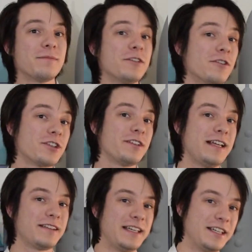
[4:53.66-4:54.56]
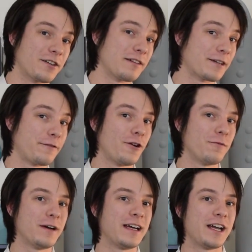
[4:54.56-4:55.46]
them, you also need the correct
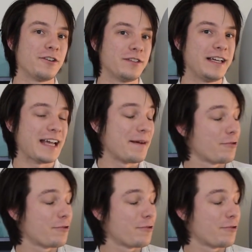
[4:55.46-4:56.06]
firmware and you'll need a